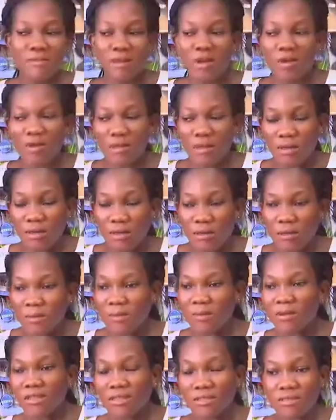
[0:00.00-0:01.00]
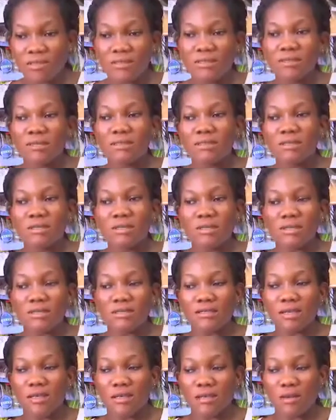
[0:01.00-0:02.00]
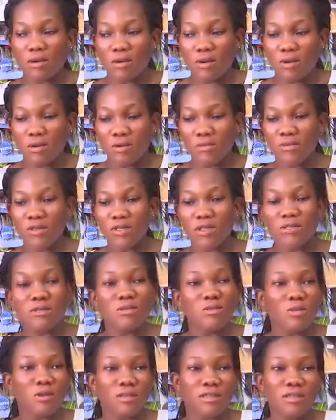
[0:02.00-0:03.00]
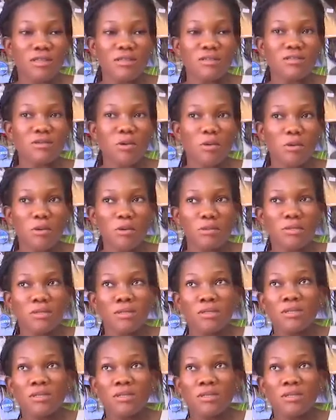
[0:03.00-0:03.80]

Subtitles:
Okay, Patience is a girl of 21 years old.